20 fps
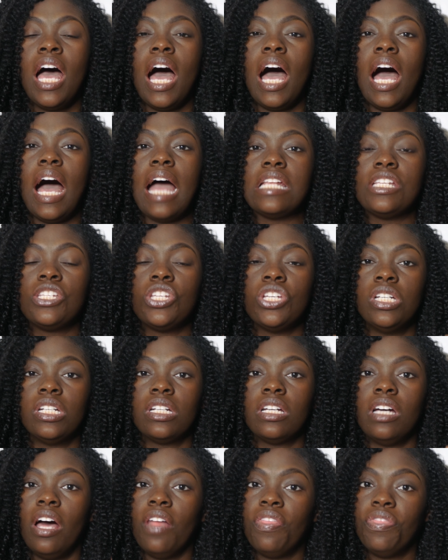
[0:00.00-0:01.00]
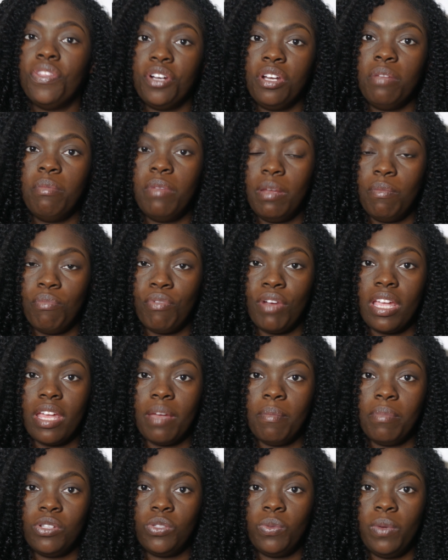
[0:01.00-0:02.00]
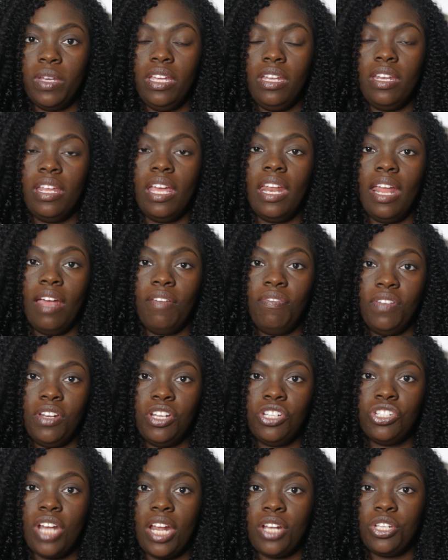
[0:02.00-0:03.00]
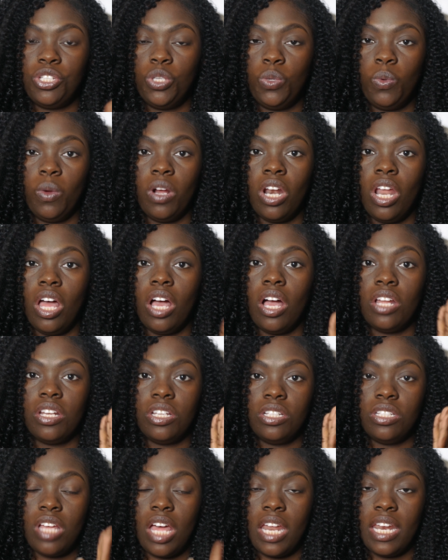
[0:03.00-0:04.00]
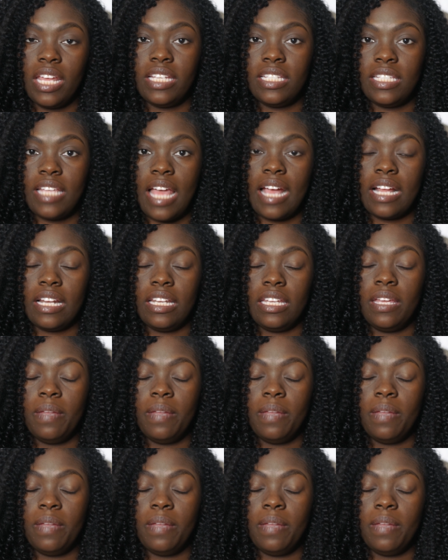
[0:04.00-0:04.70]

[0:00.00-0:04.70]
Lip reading: I took a 30-minute break in between and I finished at 2 o'clock on the dot exactly.